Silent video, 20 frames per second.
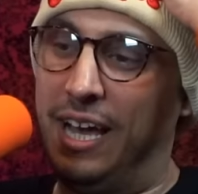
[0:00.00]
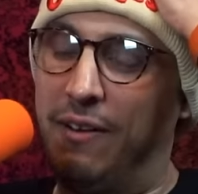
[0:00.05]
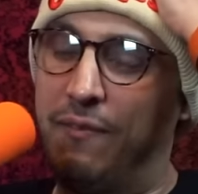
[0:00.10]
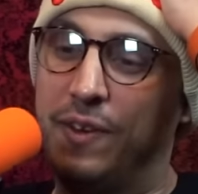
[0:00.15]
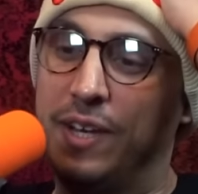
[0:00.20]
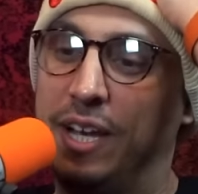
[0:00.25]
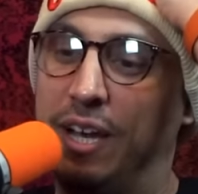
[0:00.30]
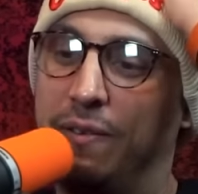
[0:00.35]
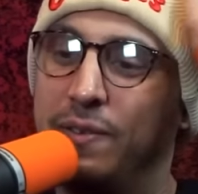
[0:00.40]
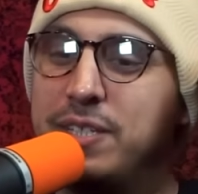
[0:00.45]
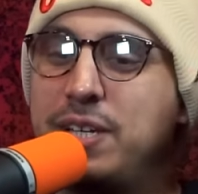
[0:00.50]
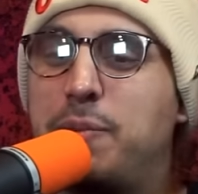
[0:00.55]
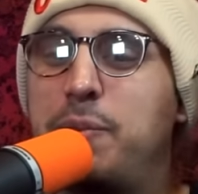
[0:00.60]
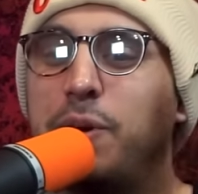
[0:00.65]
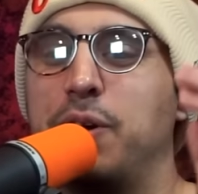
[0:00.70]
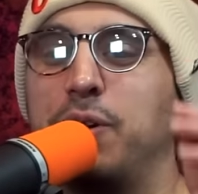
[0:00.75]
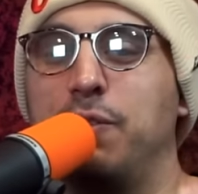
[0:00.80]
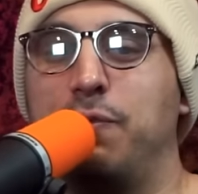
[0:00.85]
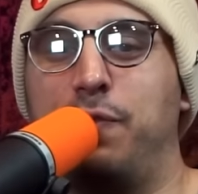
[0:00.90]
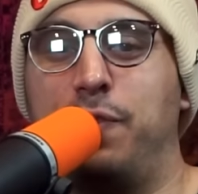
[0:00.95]
Every every time
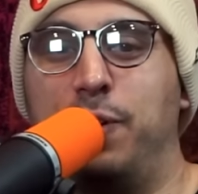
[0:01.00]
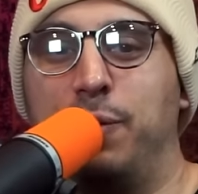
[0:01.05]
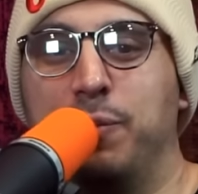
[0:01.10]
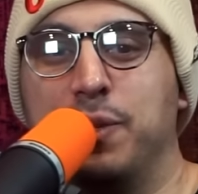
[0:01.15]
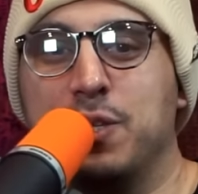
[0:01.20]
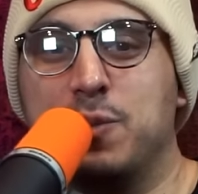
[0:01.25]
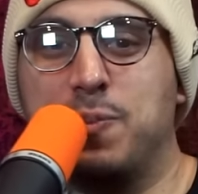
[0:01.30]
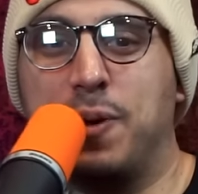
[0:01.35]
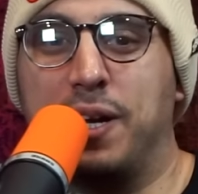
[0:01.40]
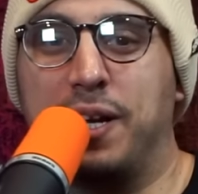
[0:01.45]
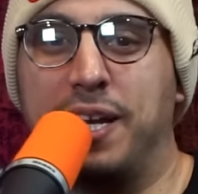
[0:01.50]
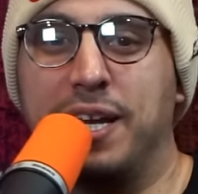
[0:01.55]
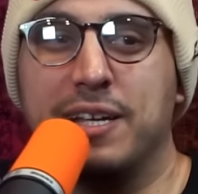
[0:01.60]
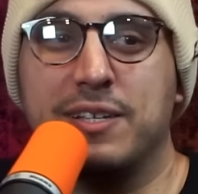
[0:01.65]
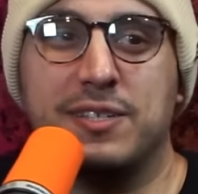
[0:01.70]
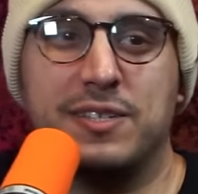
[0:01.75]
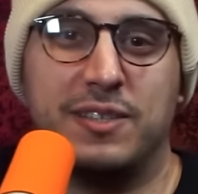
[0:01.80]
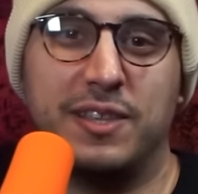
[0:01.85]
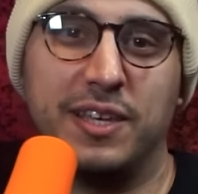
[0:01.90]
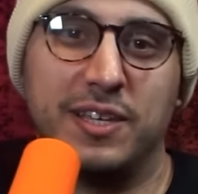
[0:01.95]
we go to film this
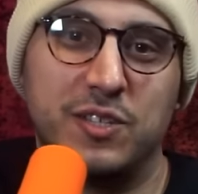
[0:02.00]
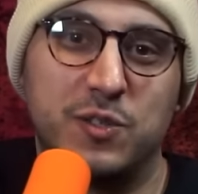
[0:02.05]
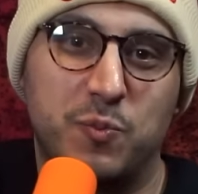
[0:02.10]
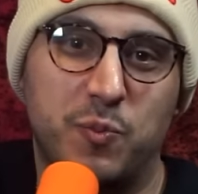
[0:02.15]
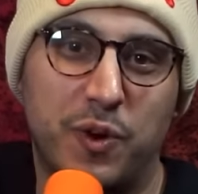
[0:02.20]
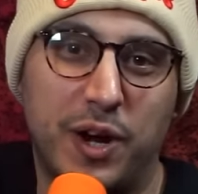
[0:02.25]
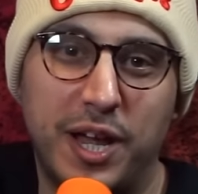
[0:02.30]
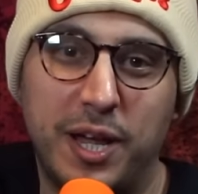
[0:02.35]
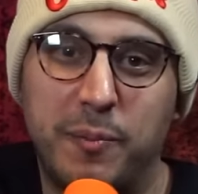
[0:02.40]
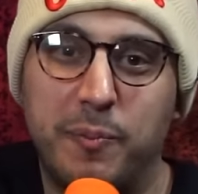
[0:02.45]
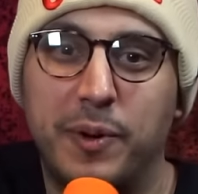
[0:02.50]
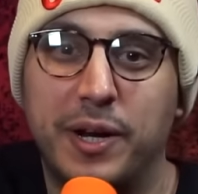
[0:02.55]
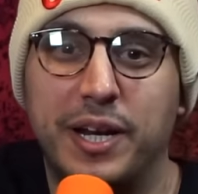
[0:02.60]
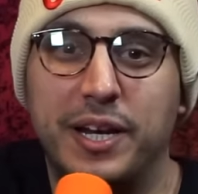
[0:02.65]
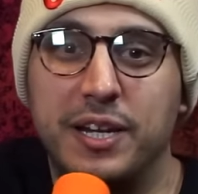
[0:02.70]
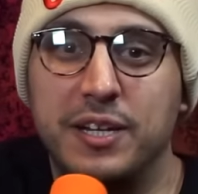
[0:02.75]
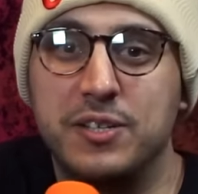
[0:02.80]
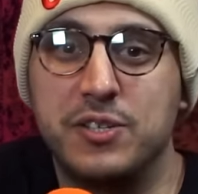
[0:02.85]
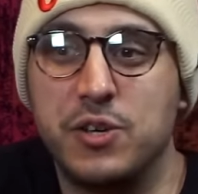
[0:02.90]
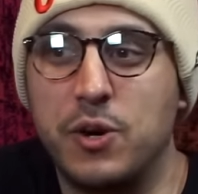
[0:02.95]
podcast, things break, but
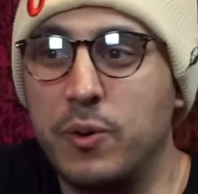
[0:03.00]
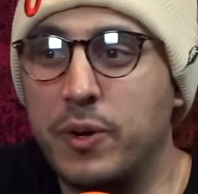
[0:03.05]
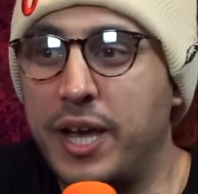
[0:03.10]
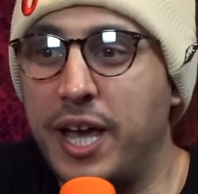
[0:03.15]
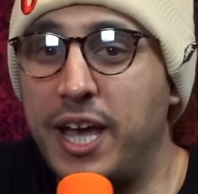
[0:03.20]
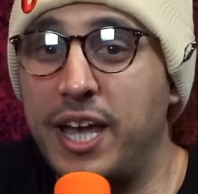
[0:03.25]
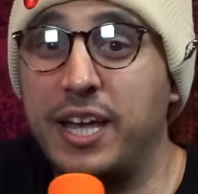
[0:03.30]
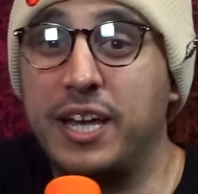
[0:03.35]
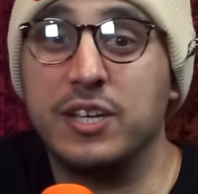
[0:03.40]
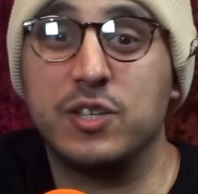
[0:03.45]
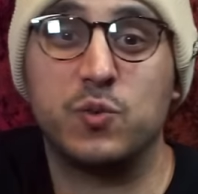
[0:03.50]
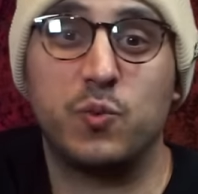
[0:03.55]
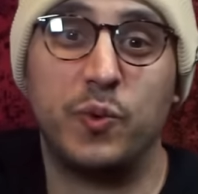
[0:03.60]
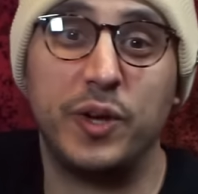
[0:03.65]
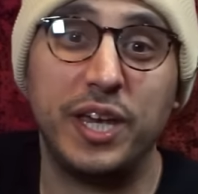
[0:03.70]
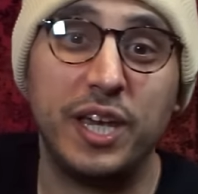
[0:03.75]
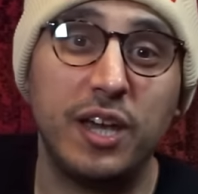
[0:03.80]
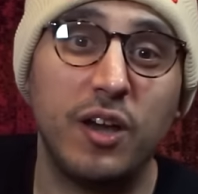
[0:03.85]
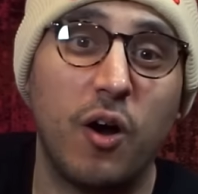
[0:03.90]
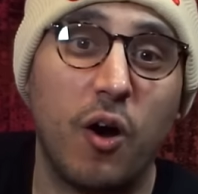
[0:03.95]
it is okay because
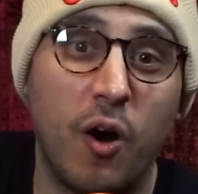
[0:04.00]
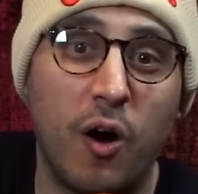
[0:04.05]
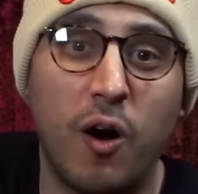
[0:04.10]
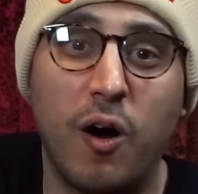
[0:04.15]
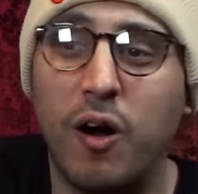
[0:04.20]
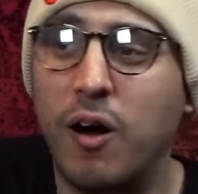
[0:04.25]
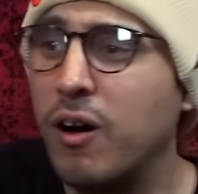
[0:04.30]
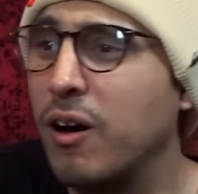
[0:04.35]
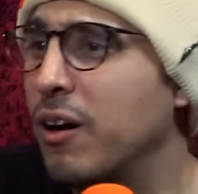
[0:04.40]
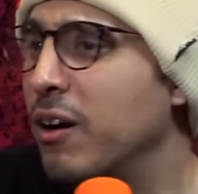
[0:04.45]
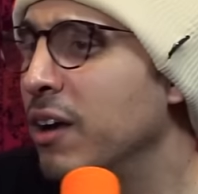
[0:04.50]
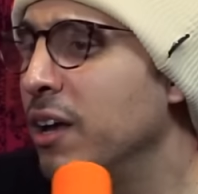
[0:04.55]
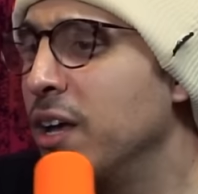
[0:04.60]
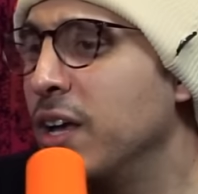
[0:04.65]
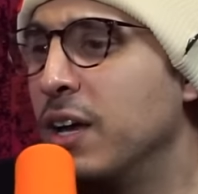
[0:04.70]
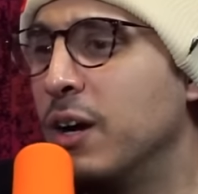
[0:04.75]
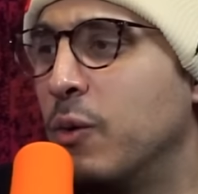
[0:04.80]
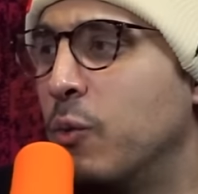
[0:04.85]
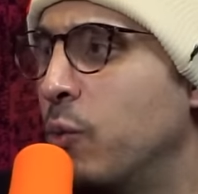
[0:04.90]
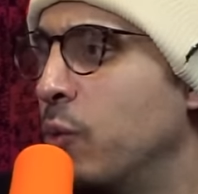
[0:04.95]
we are
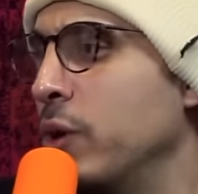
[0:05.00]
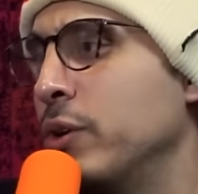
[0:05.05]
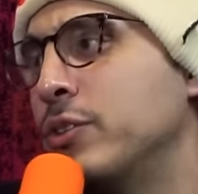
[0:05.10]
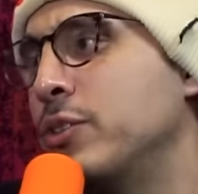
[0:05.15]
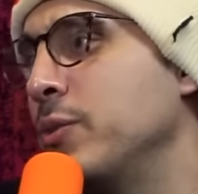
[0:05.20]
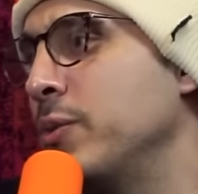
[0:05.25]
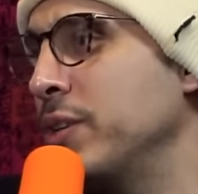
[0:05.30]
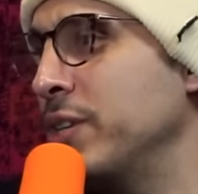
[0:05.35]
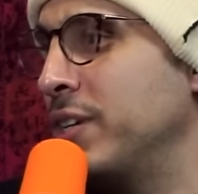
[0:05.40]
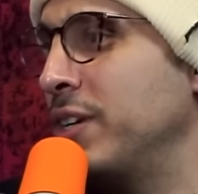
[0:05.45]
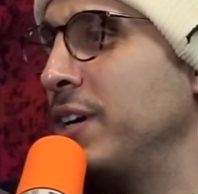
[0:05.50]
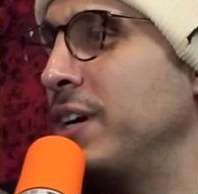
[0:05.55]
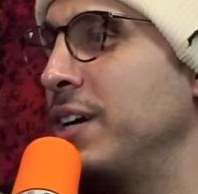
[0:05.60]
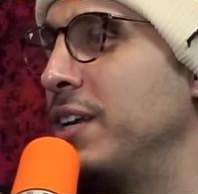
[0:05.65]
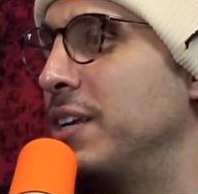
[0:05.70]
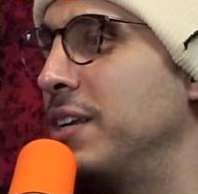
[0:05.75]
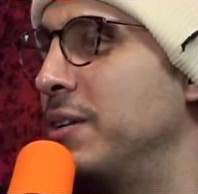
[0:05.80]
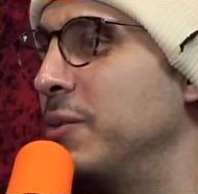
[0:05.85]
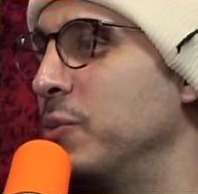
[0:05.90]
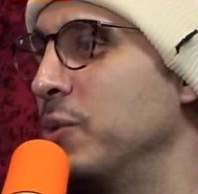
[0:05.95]
we're doing
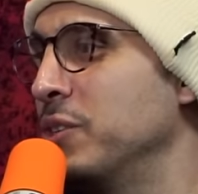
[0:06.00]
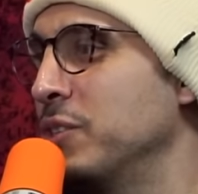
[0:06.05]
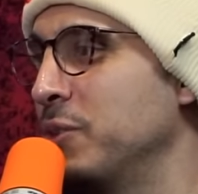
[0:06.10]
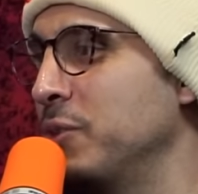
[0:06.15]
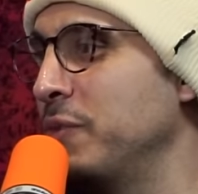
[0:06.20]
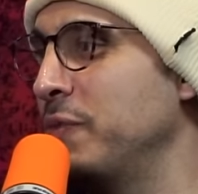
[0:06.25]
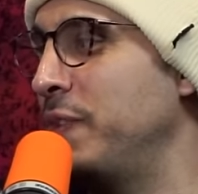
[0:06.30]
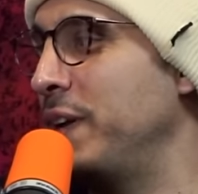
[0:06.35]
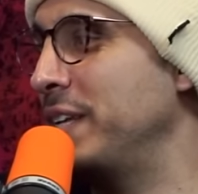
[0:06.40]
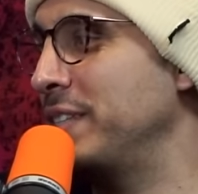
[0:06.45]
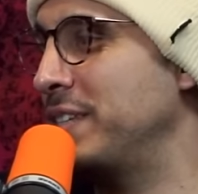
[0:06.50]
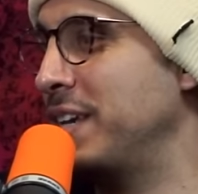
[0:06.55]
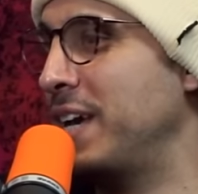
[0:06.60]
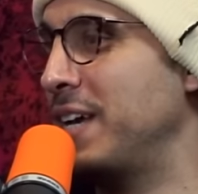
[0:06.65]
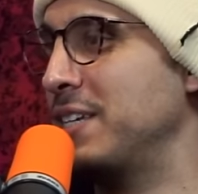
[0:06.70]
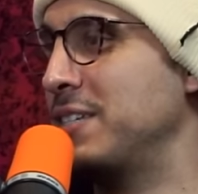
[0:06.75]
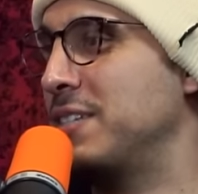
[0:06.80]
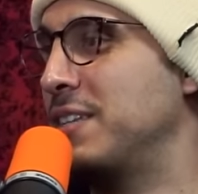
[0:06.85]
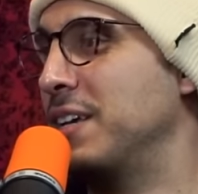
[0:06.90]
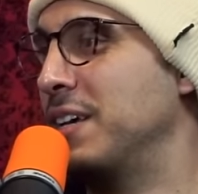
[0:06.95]
good. We're doing
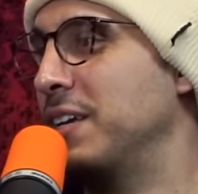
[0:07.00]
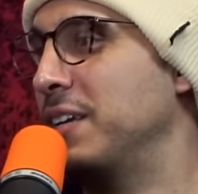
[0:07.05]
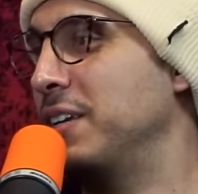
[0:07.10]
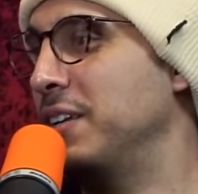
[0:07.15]
fantastic.